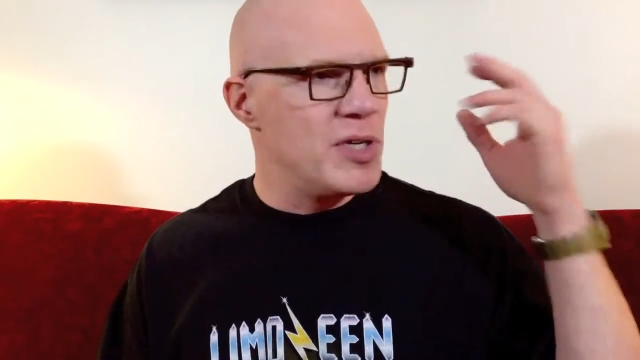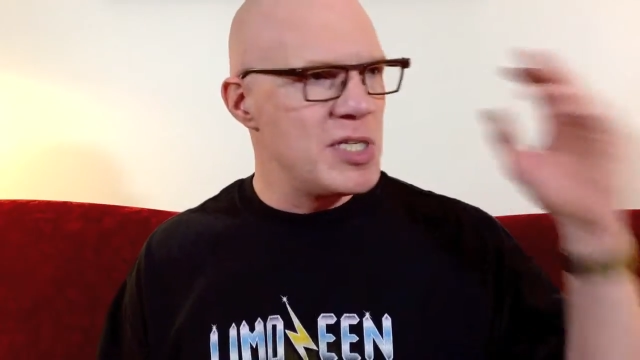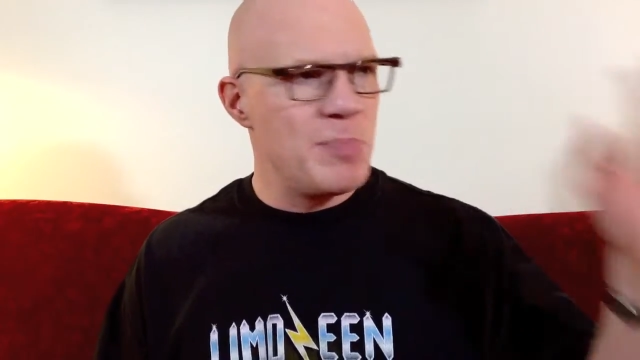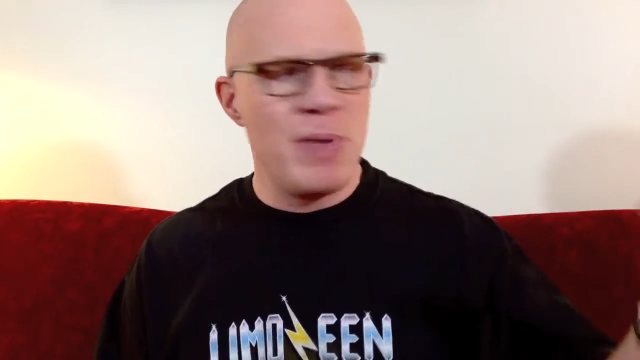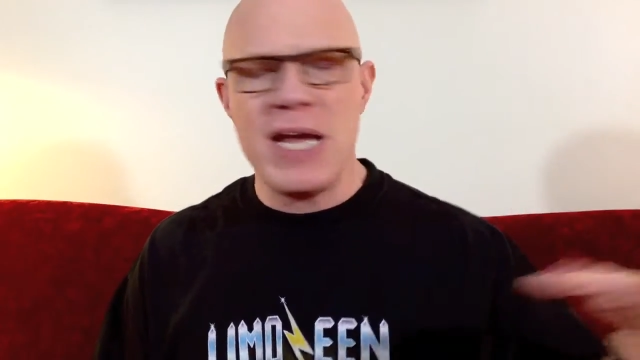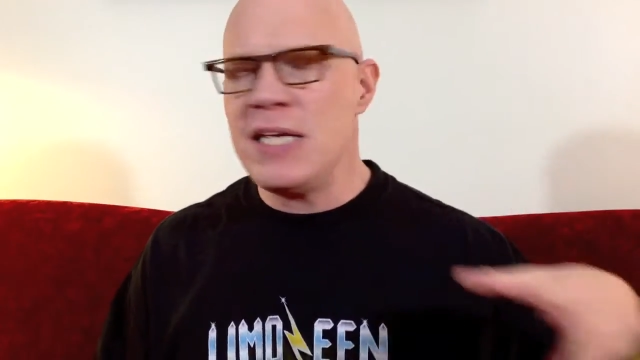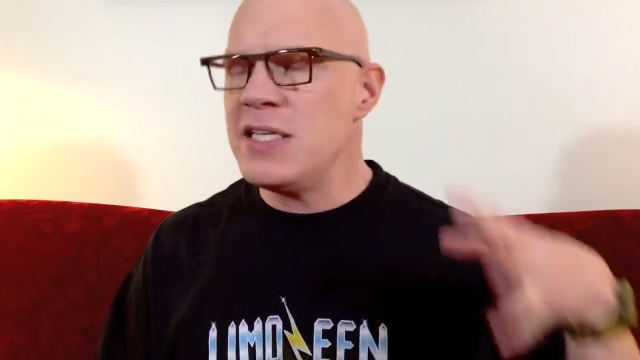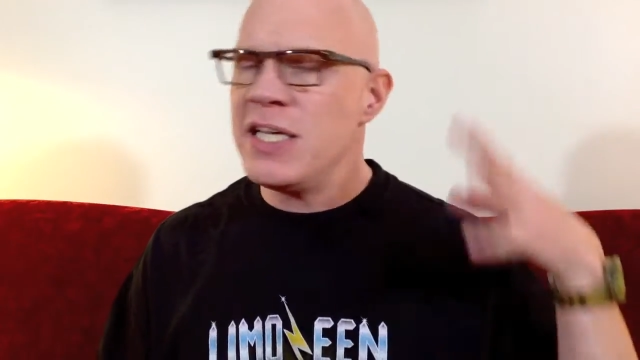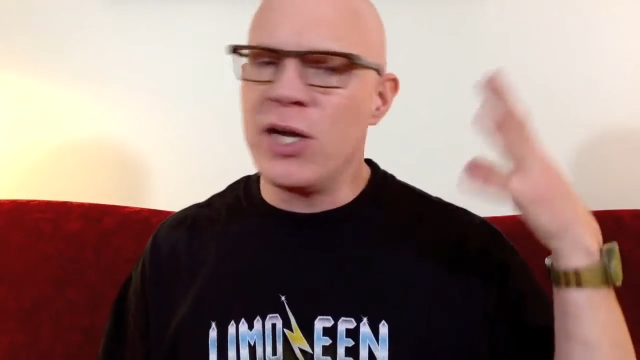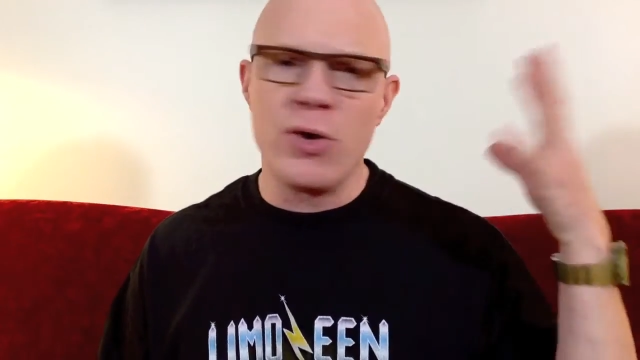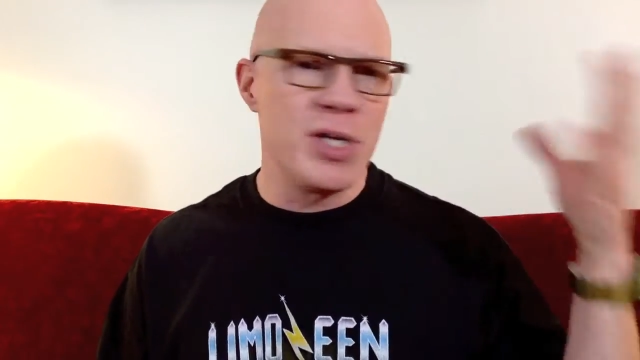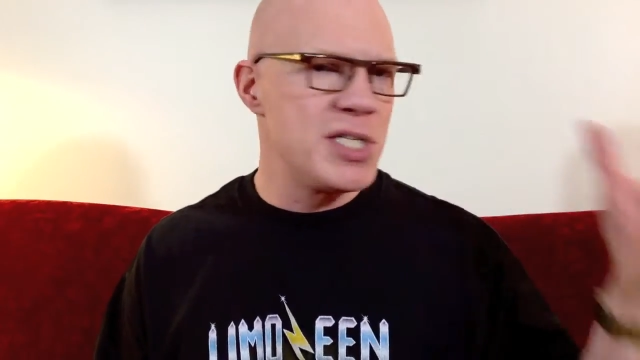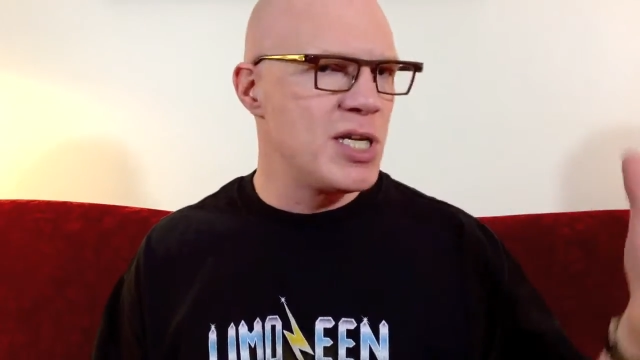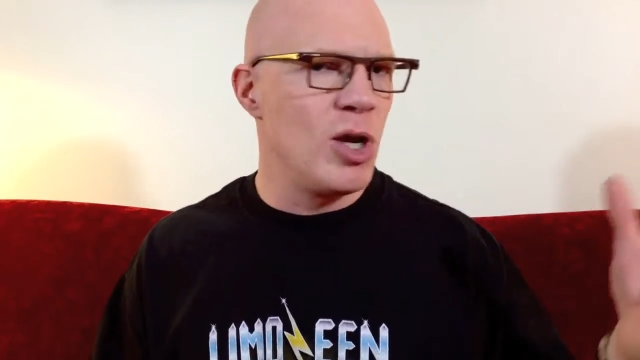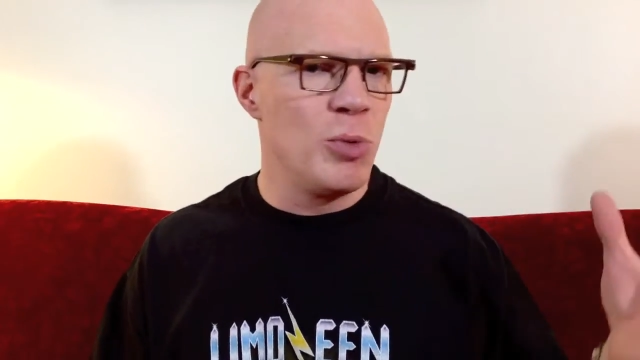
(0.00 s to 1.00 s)
it's a painting or
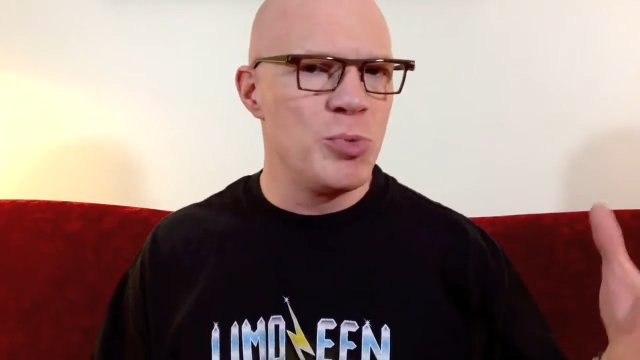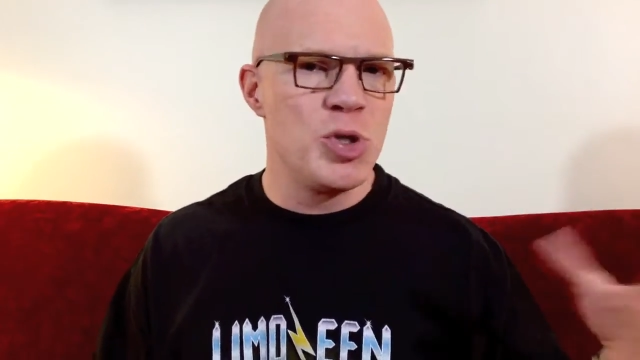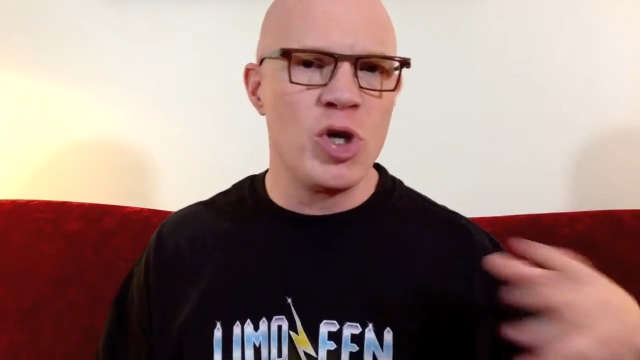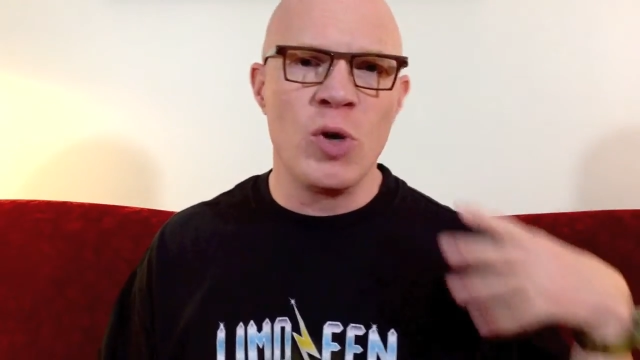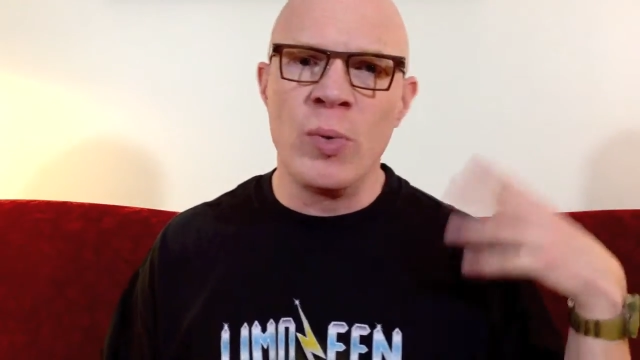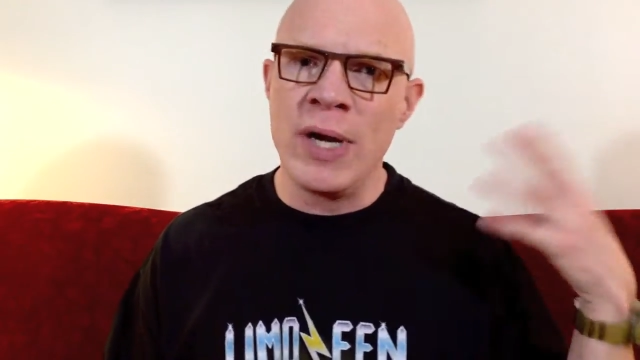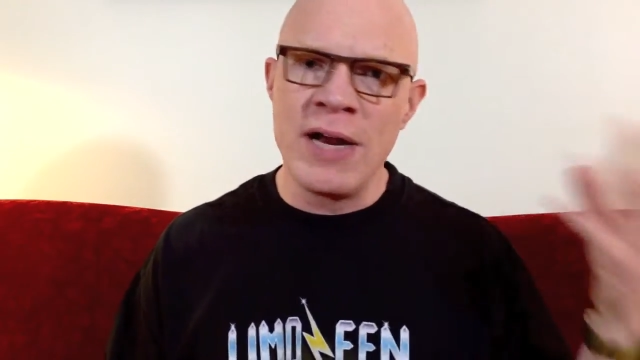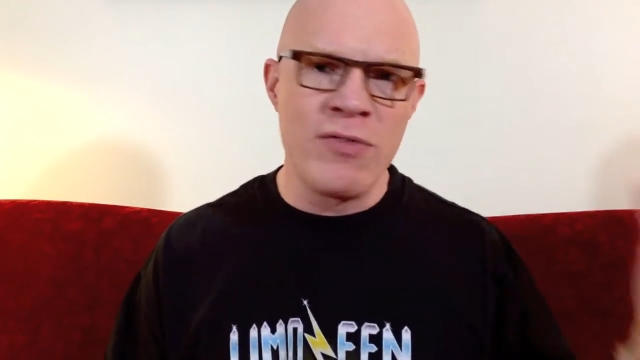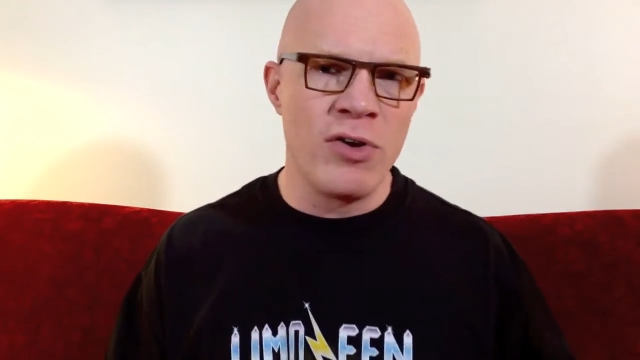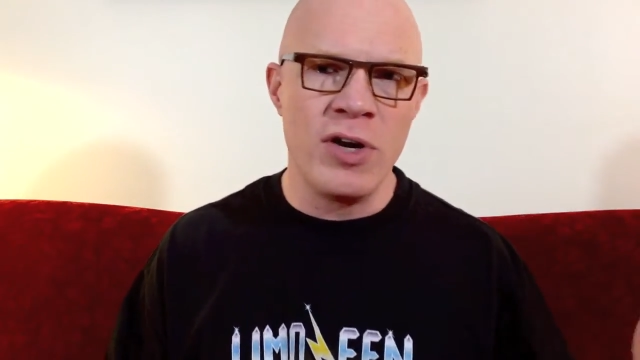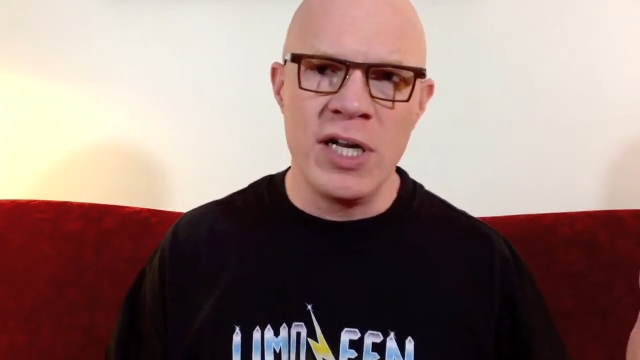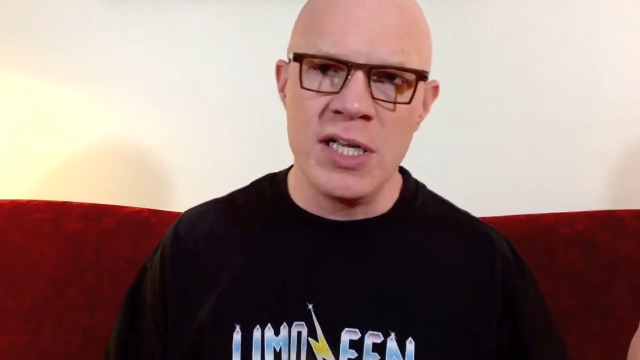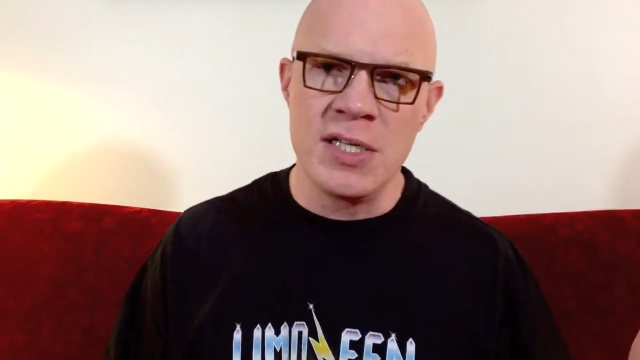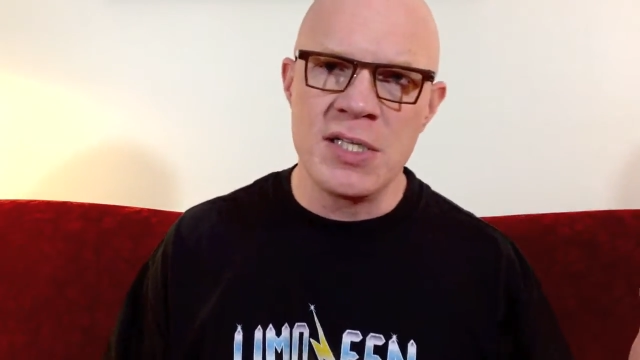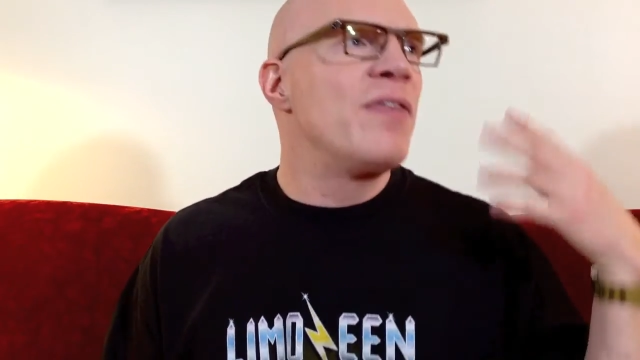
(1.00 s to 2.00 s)
a sculpture or whatever
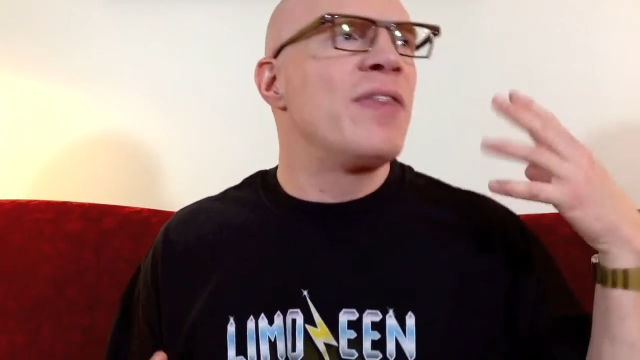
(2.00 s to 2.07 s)
it is,